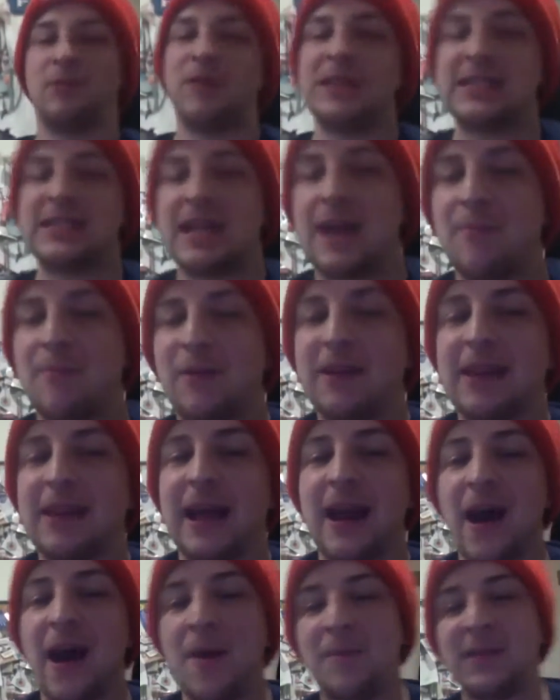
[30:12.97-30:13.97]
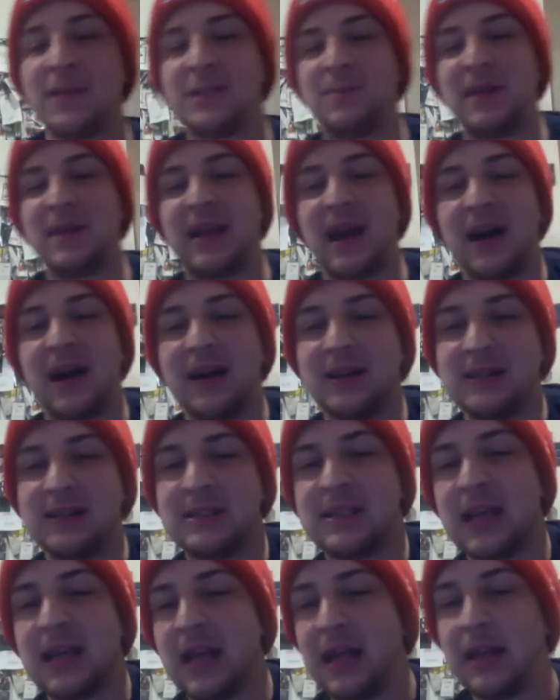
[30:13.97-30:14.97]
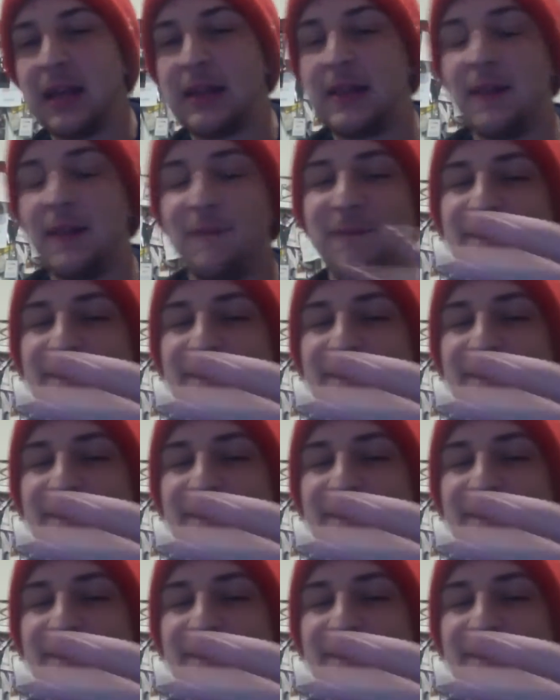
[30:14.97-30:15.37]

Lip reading: I've never been that high.